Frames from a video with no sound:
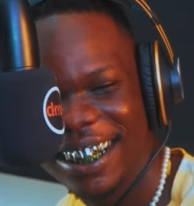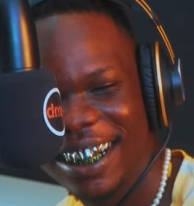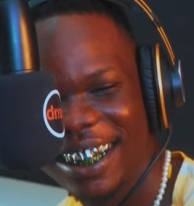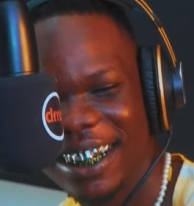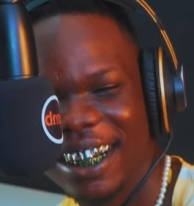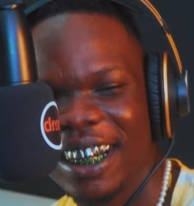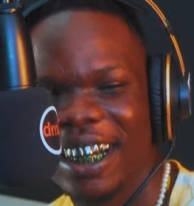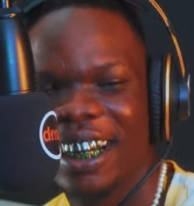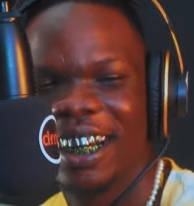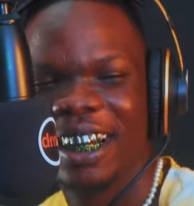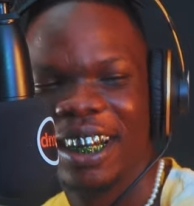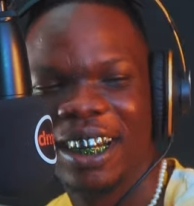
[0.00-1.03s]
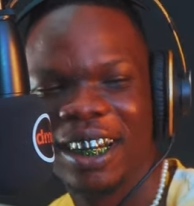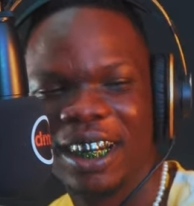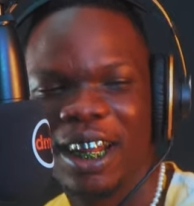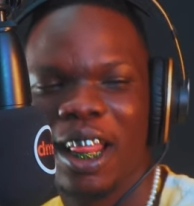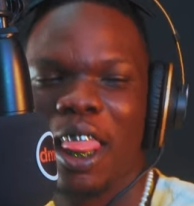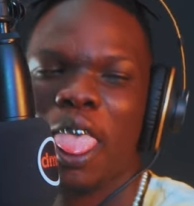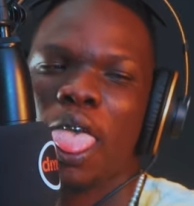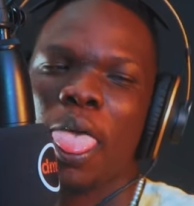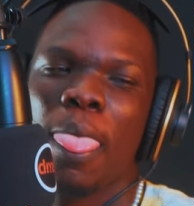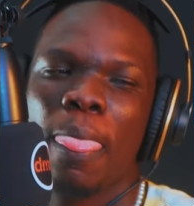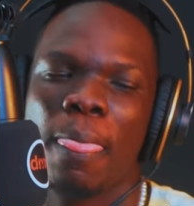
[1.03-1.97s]
bro. I'm saying any girl
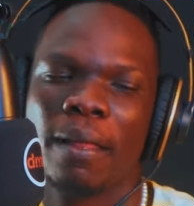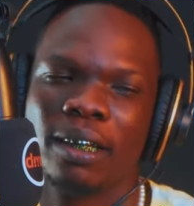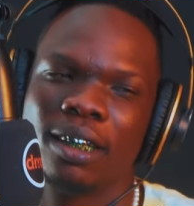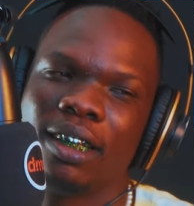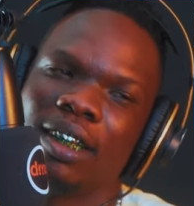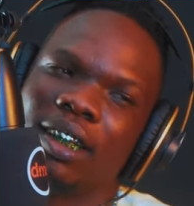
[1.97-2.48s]
that's famous out